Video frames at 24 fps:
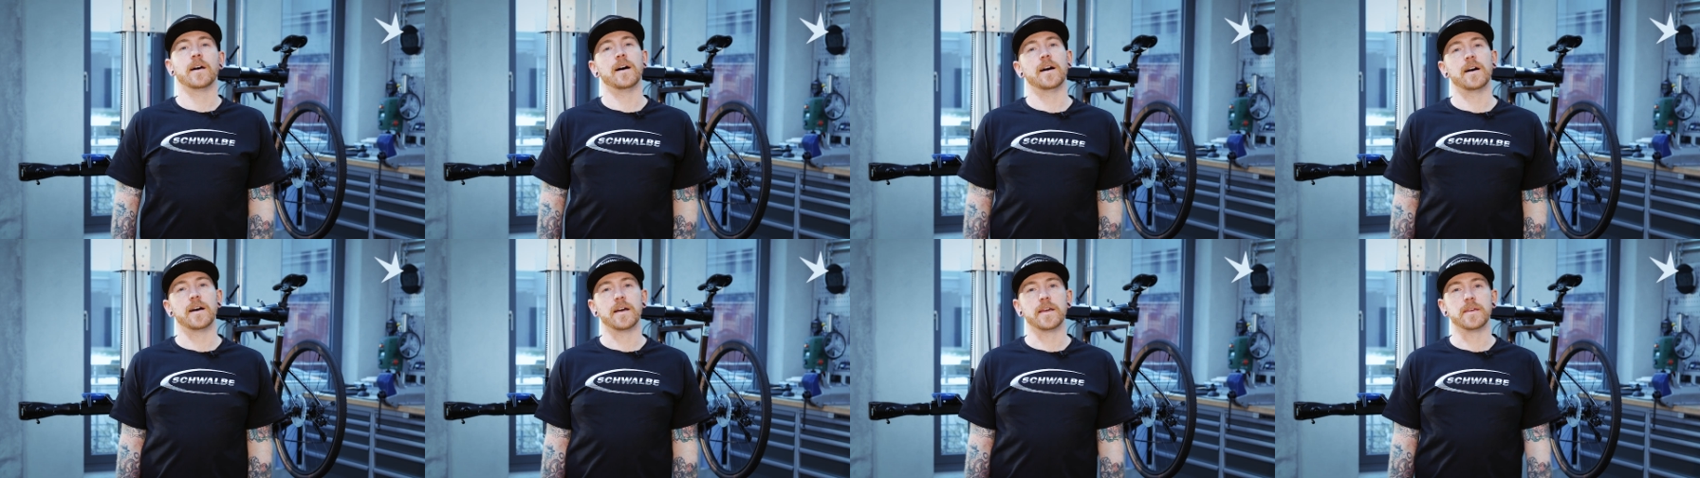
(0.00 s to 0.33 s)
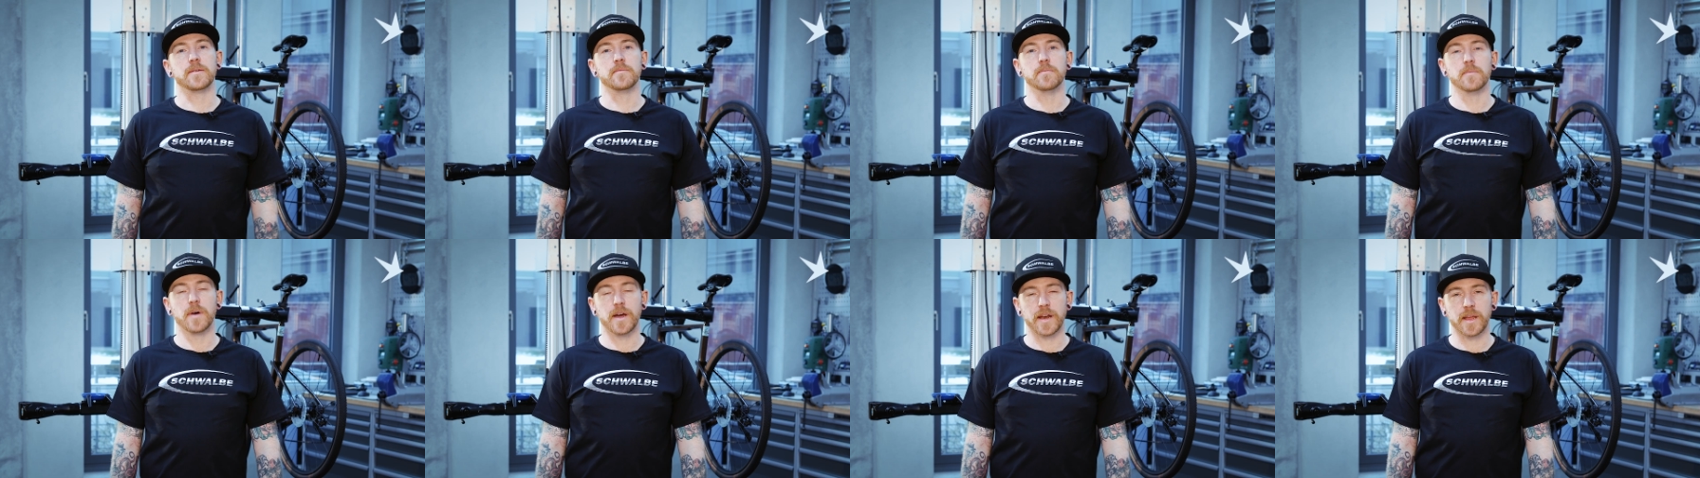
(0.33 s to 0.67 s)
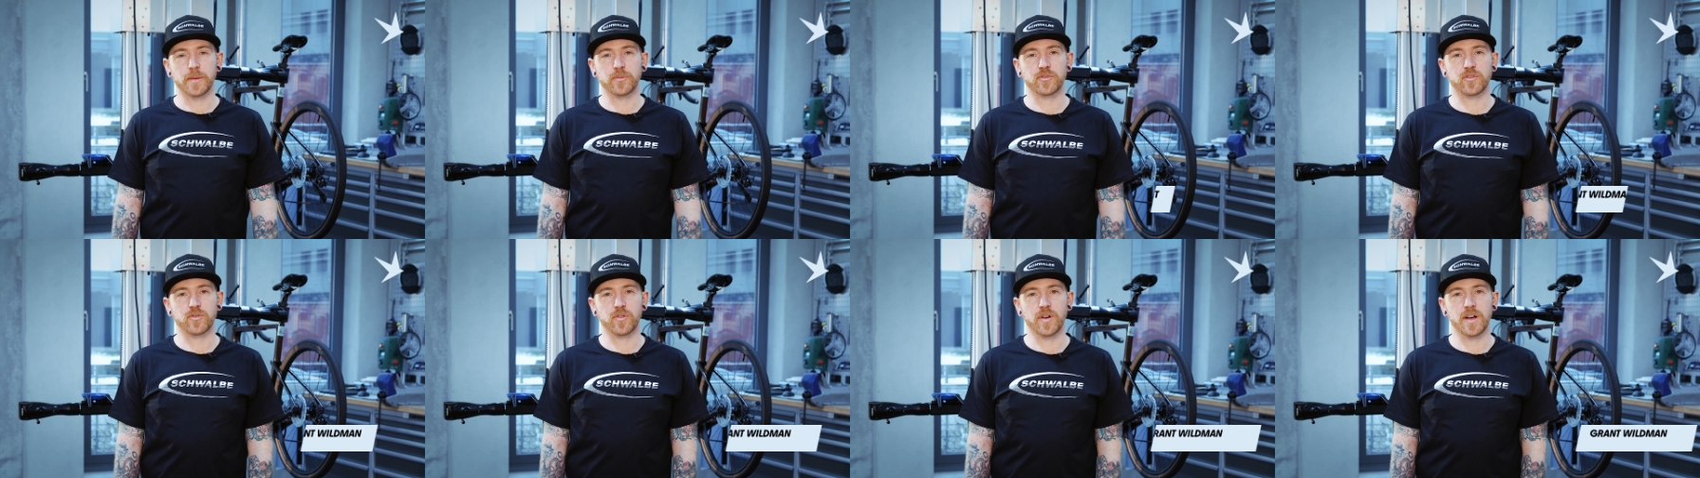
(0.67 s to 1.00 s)
Hi, my
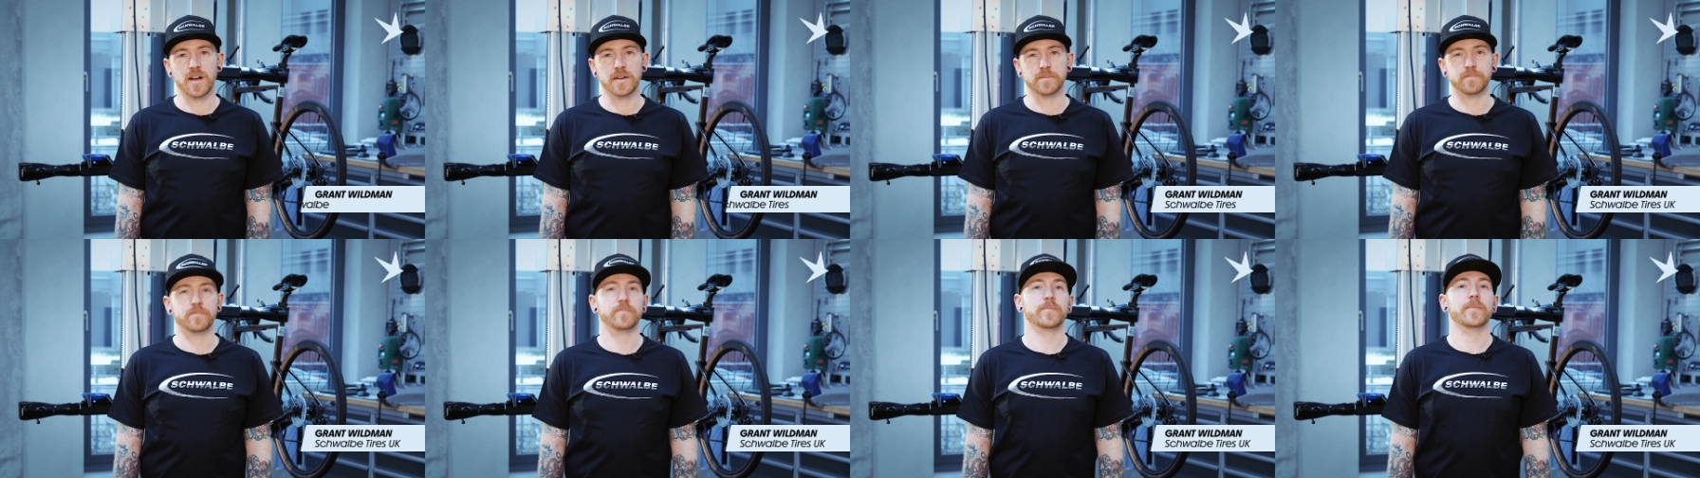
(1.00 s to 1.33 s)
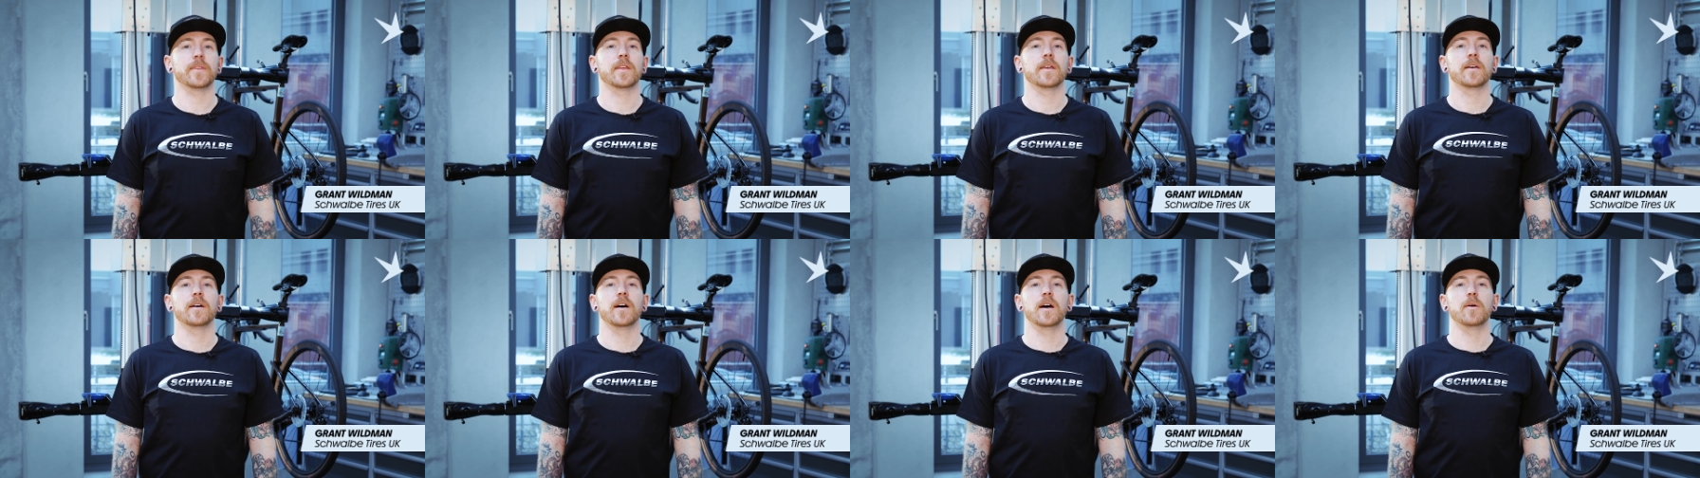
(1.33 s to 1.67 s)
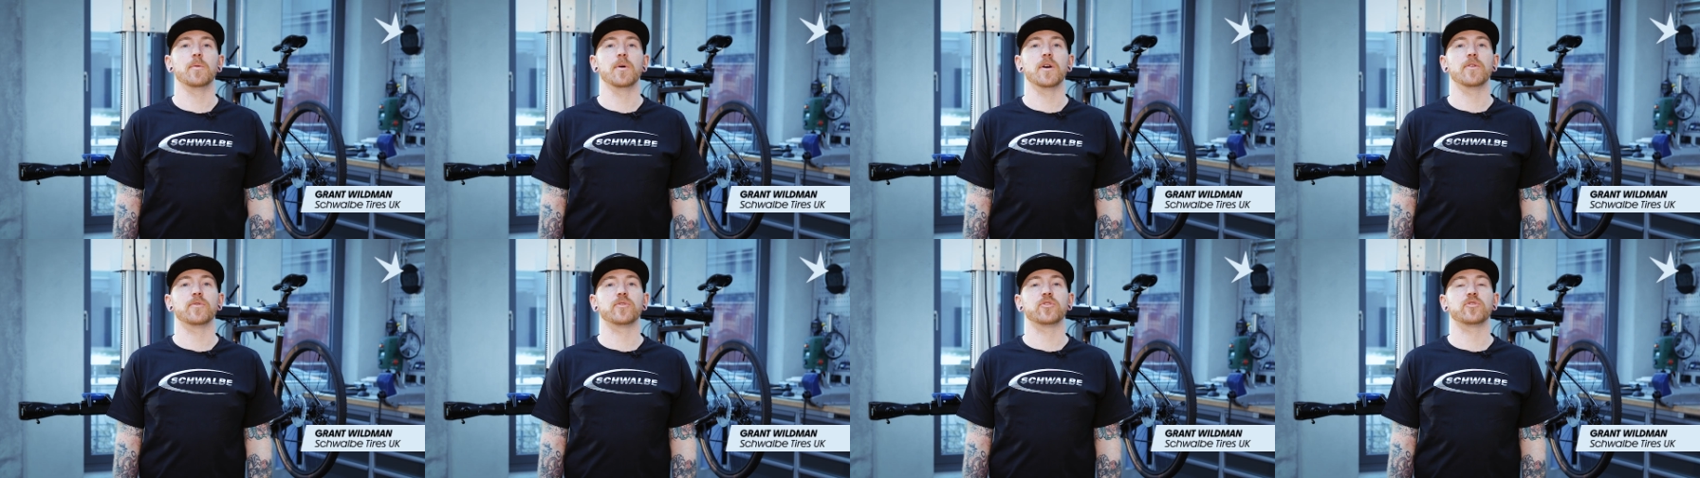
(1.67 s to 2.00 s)
name's Grant. I
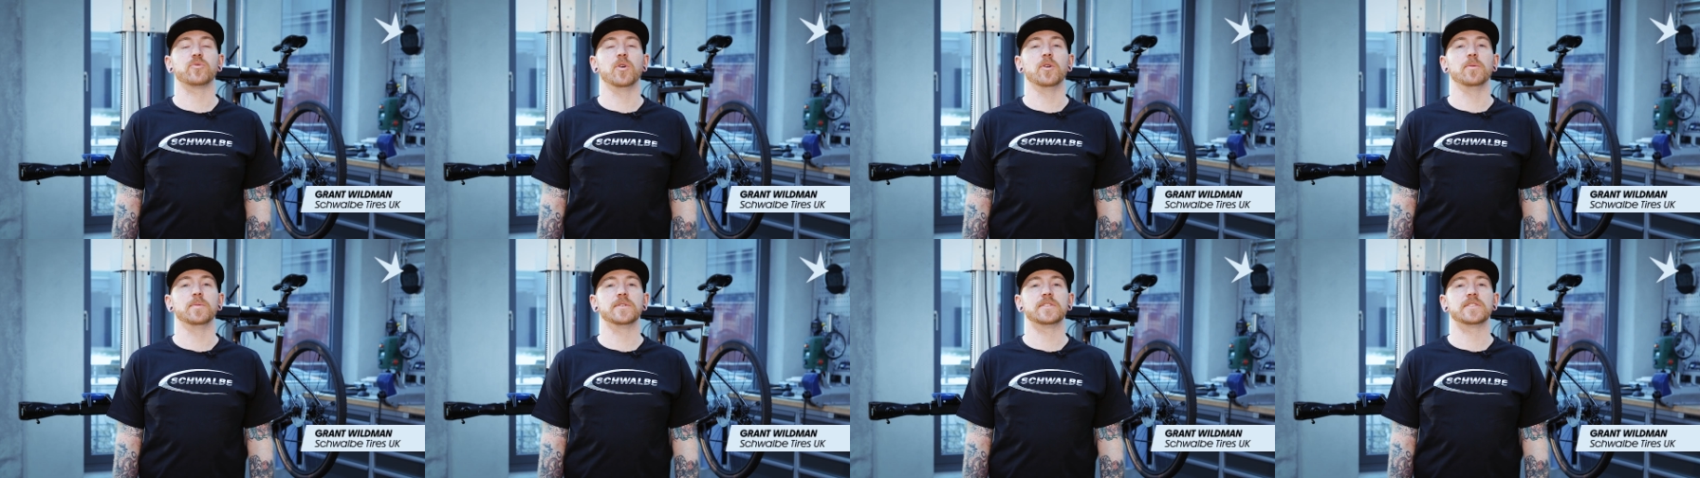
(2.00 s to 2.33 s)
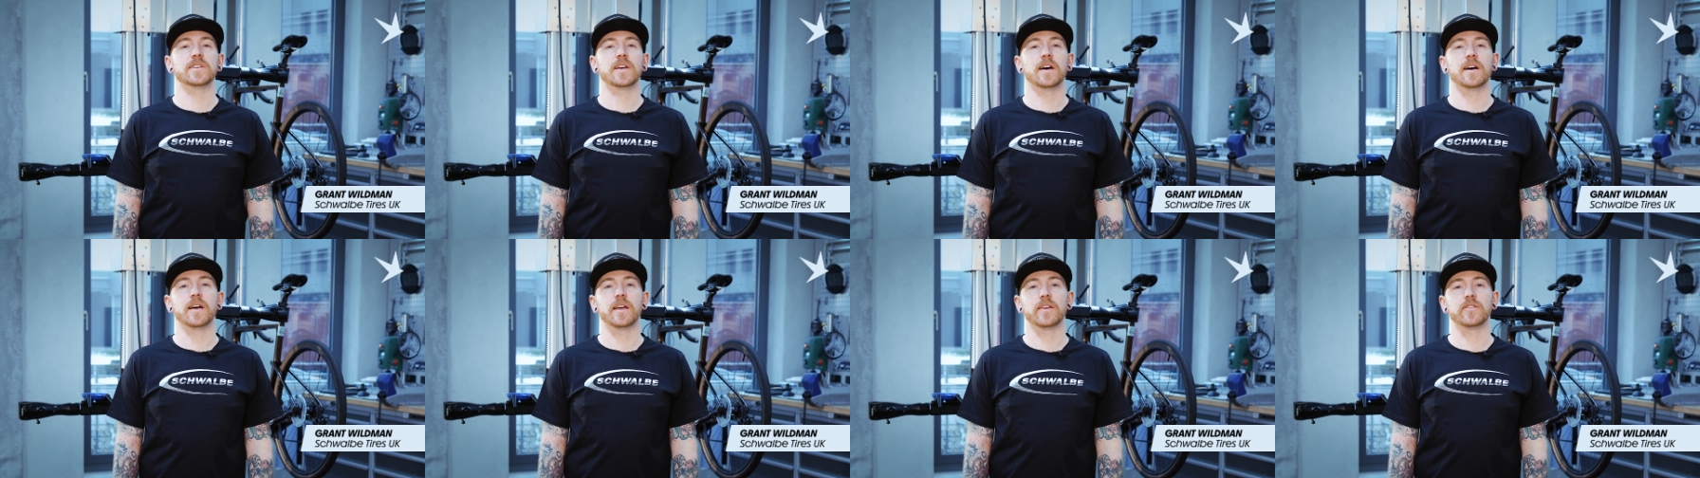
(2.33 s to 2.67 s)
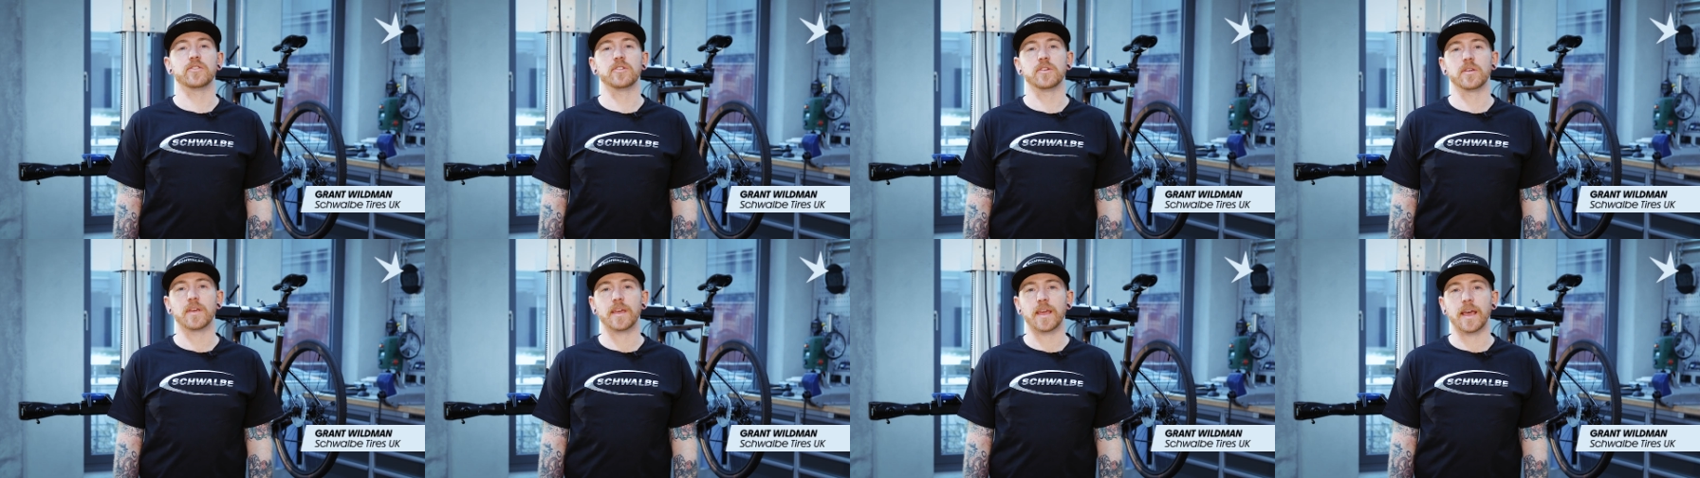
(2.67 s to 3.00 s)
work for Schwalbe
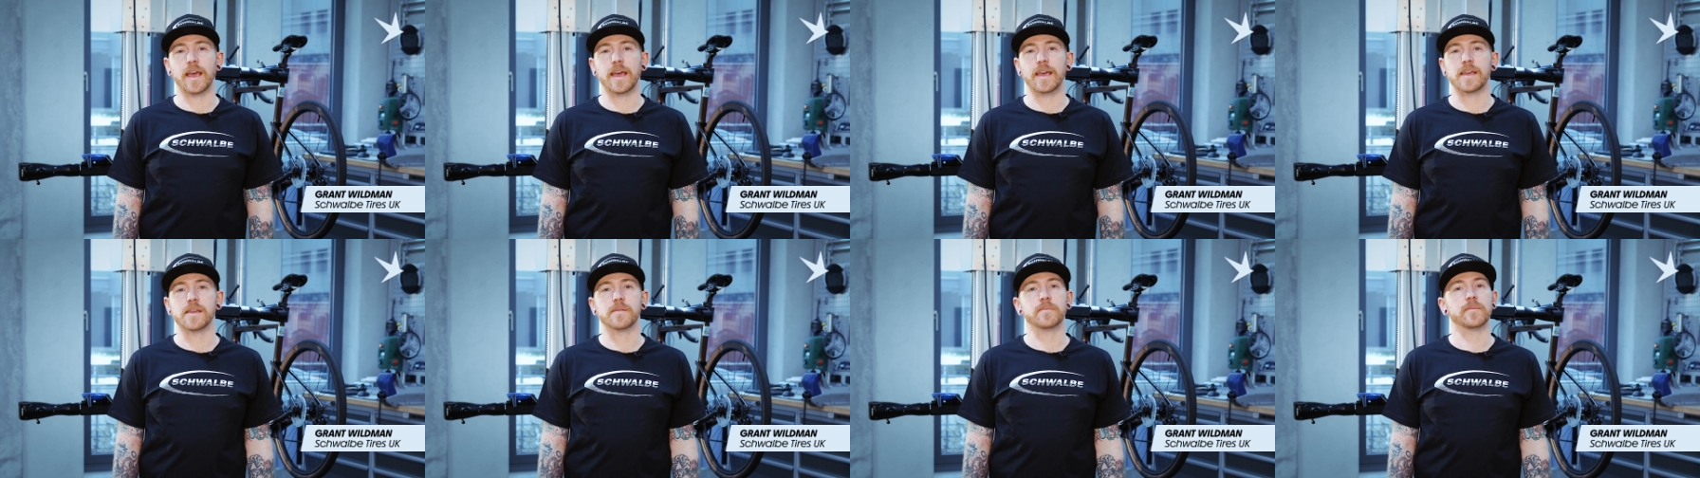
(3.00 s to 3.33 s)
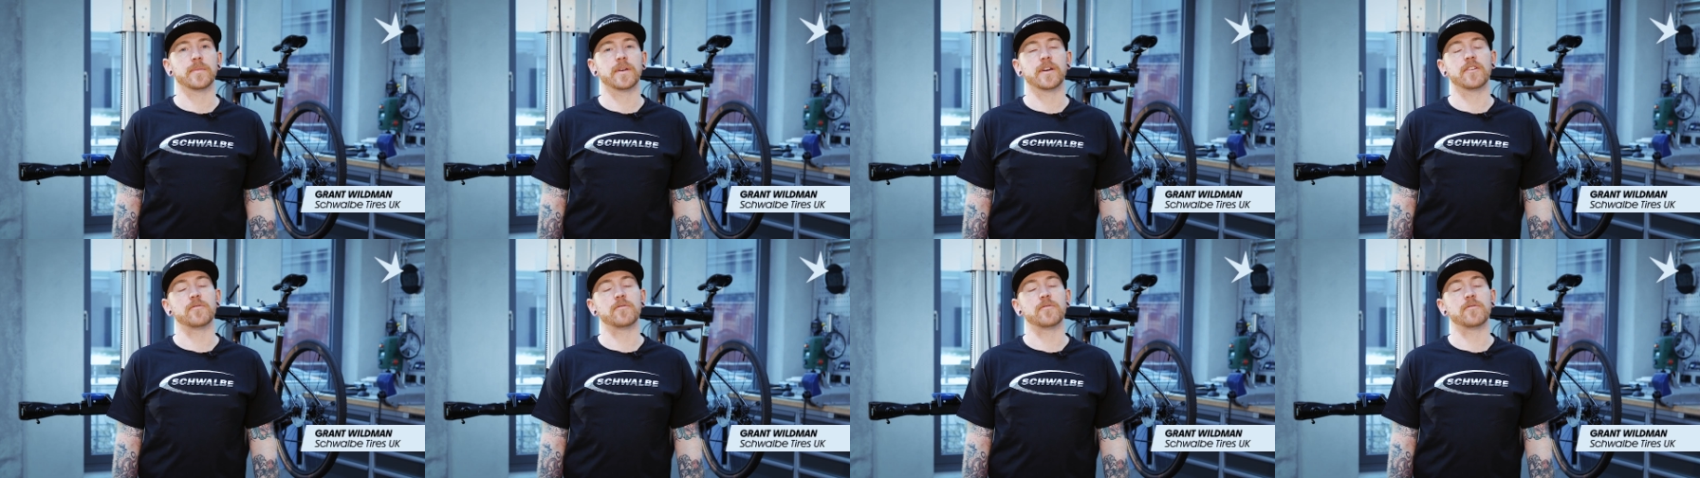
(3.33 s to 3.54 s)
Tyres UK.